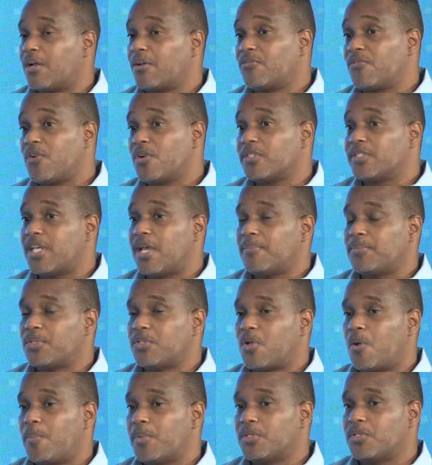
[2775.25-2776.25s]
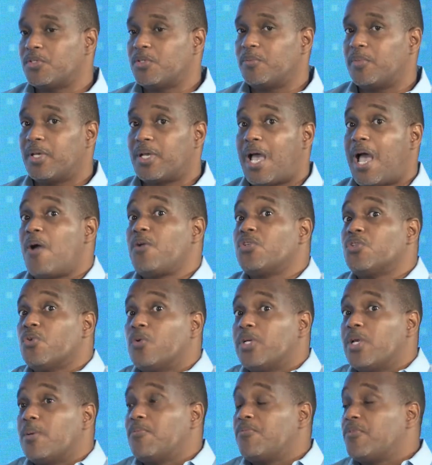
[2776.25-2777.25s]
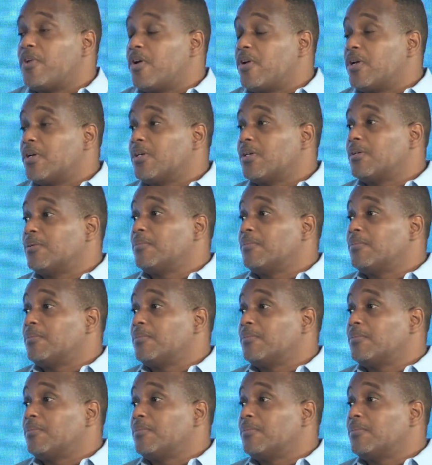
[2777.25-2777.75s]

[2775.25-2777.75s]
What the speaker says: and first time to come into Jamaica, I would show them ferry.